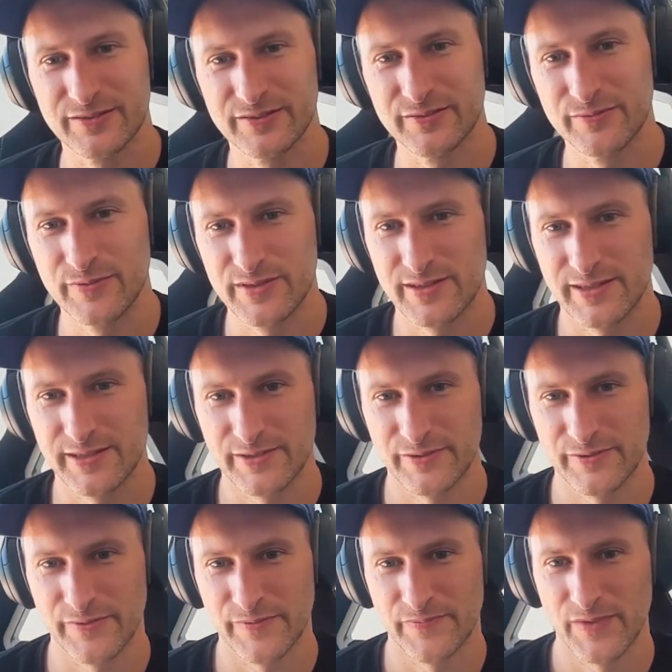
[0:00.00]
With like
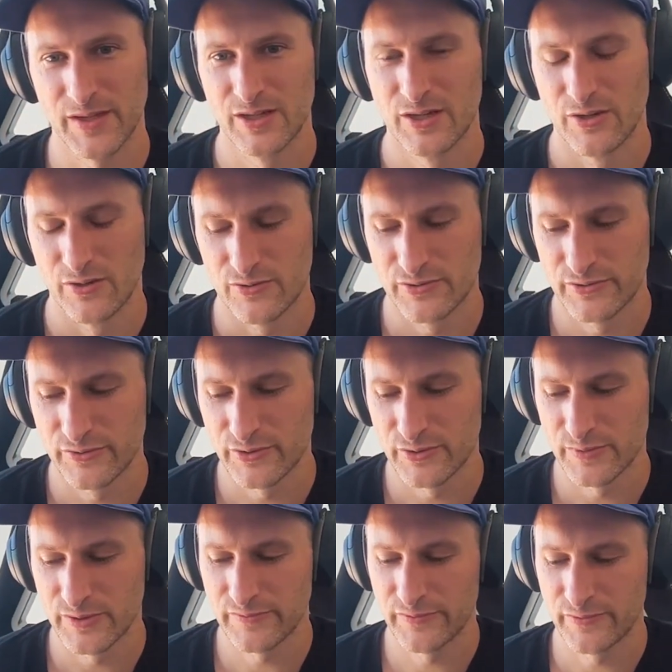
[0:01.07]
all the document